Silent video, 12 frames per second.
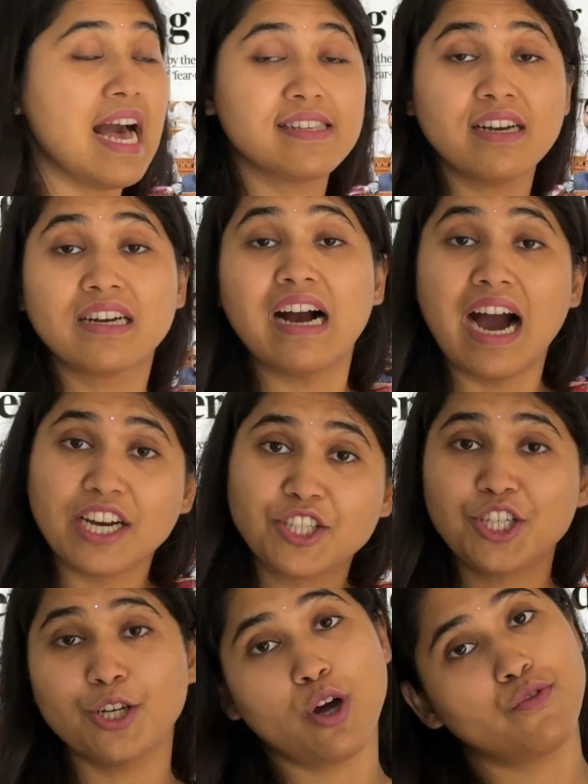as a
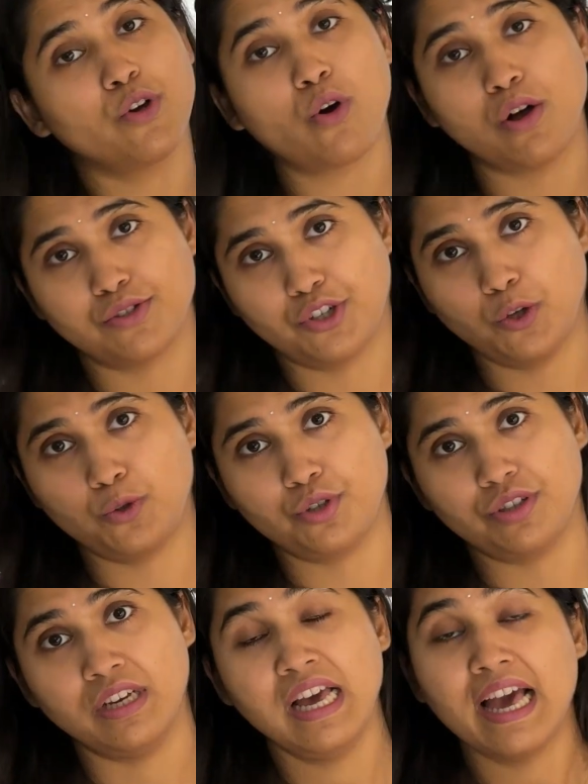guardian of the
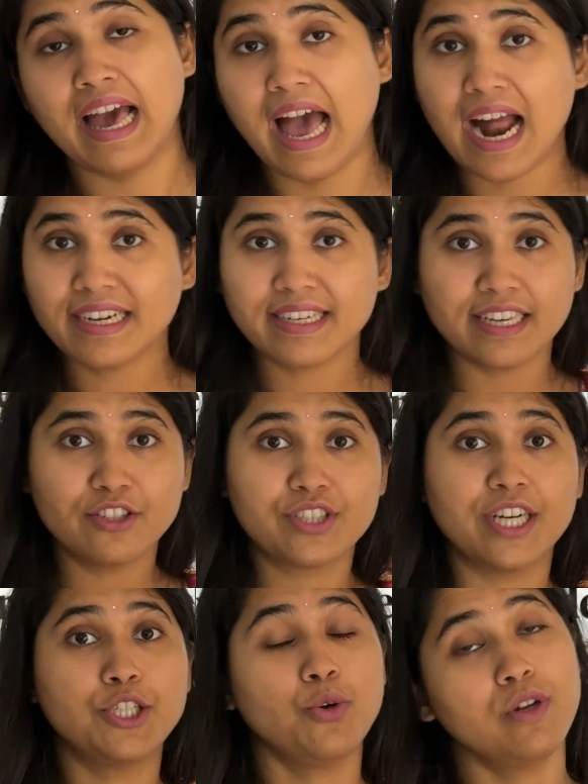Constitution, and 10th
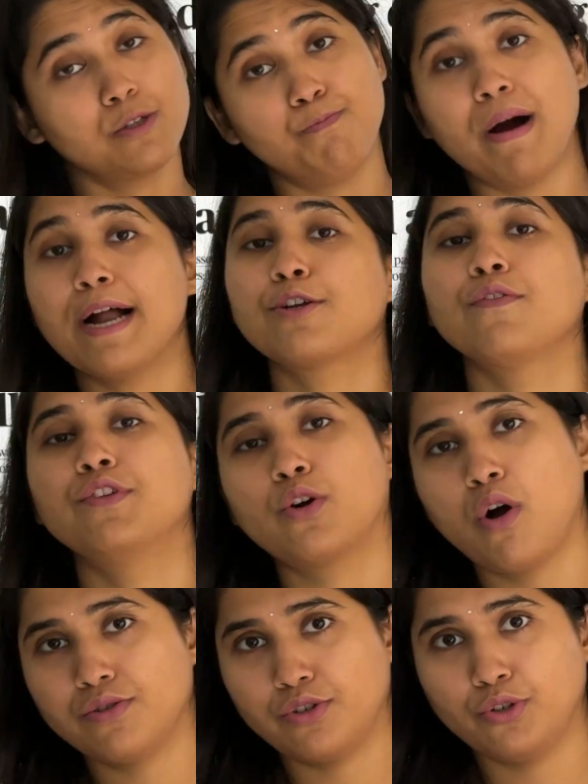schedule is part of the
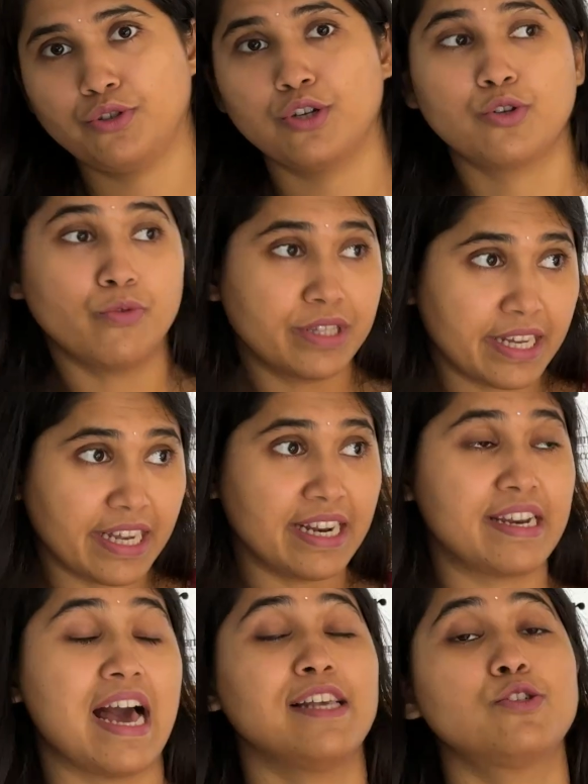Constitution. So
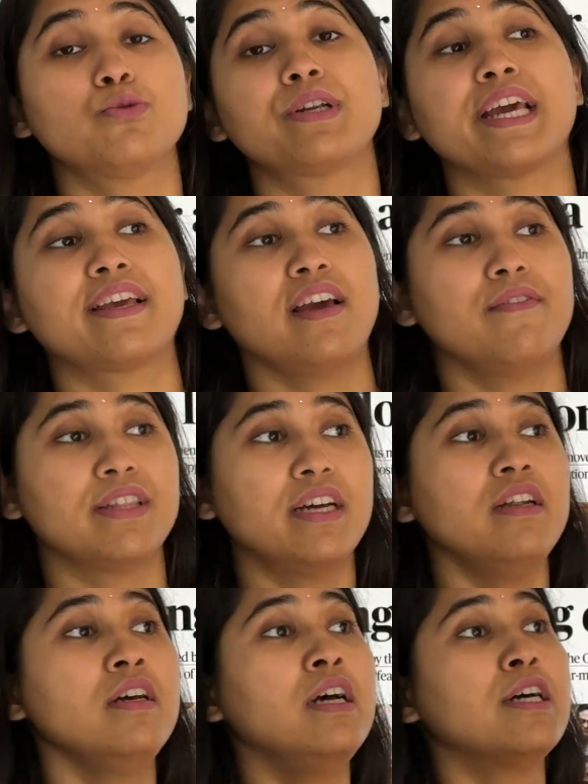it has to take care whether
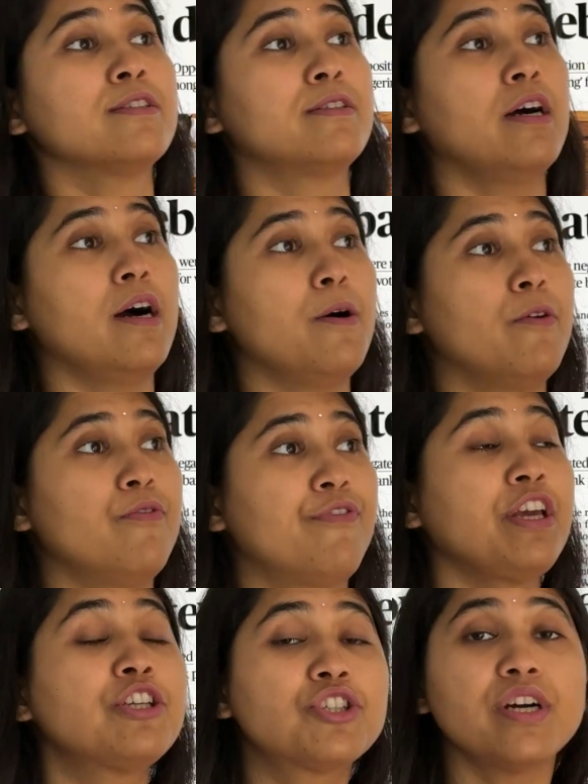the
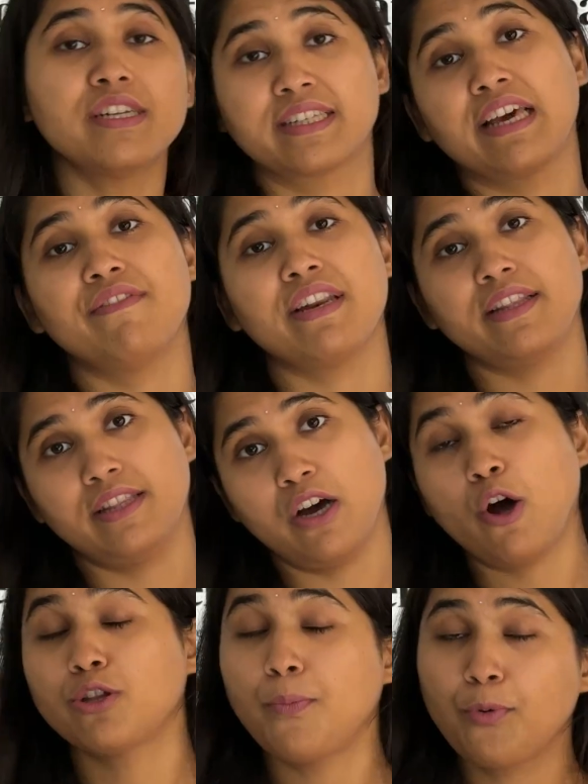features given in
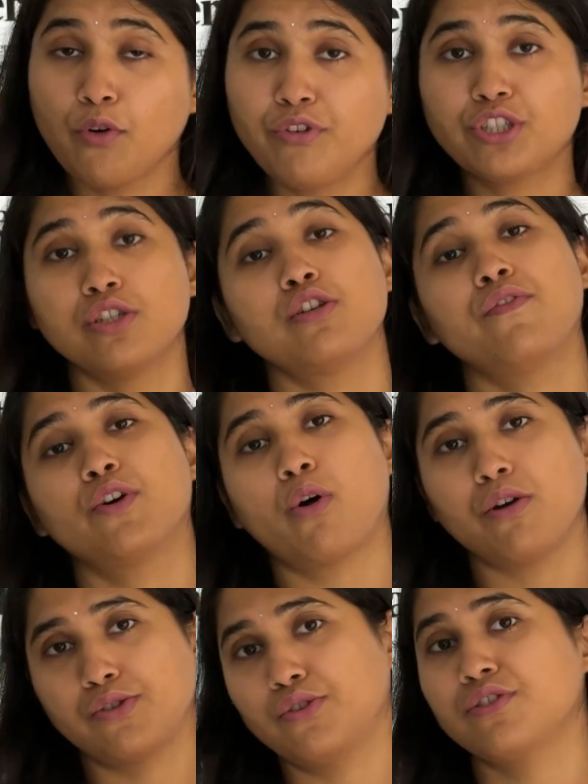or the provisions of the
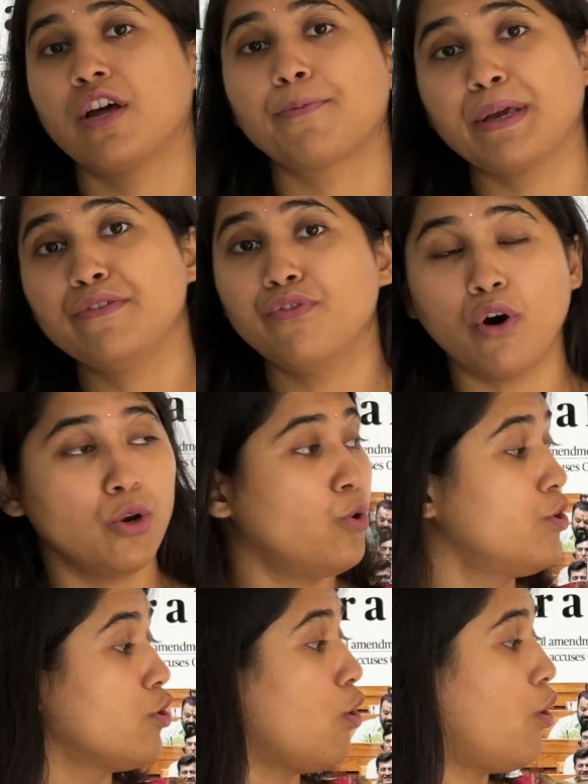Constitution are being
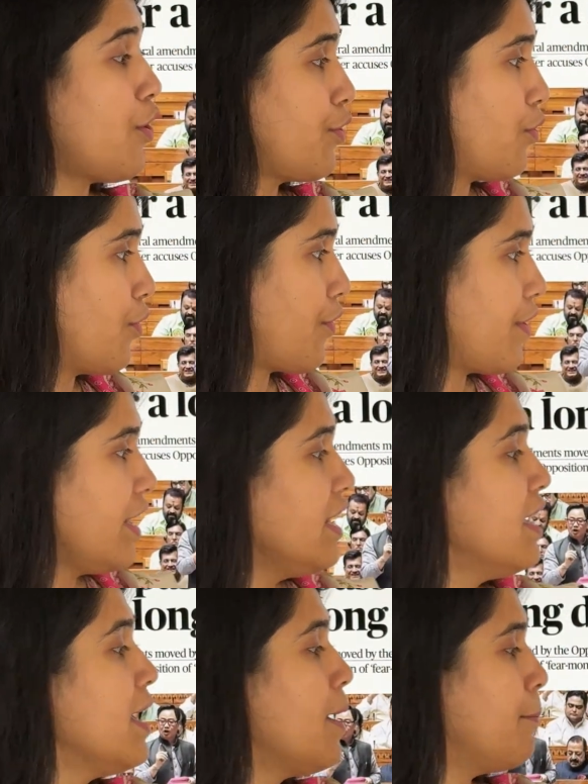followed or not, right?
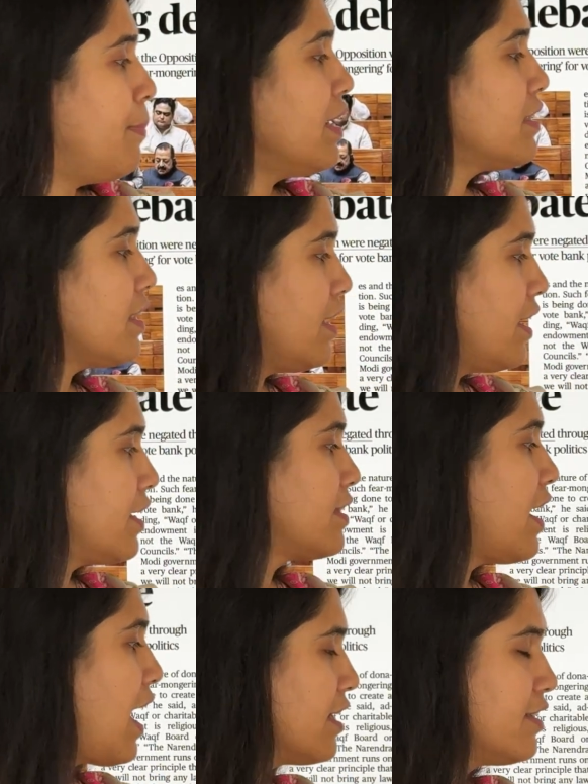But the
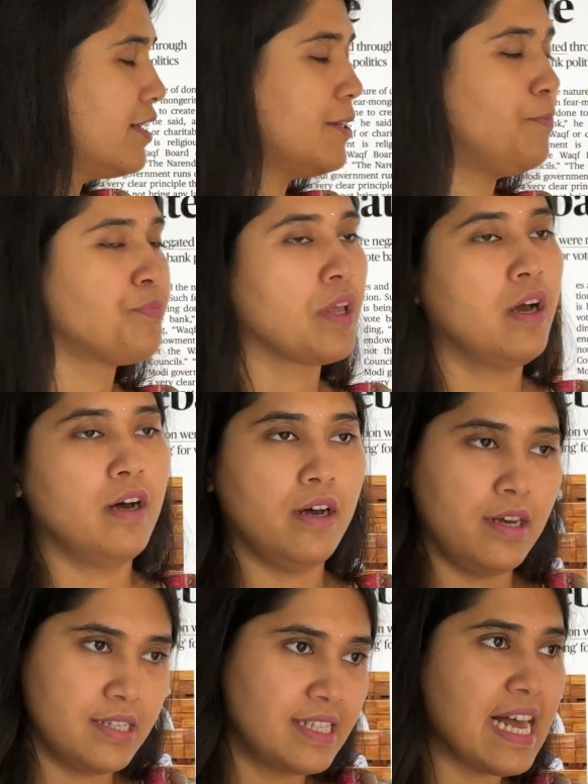other
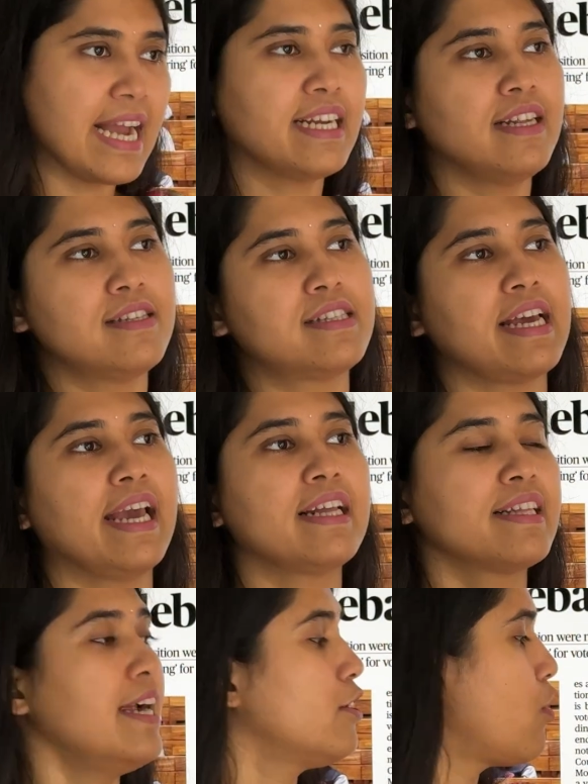side is saying that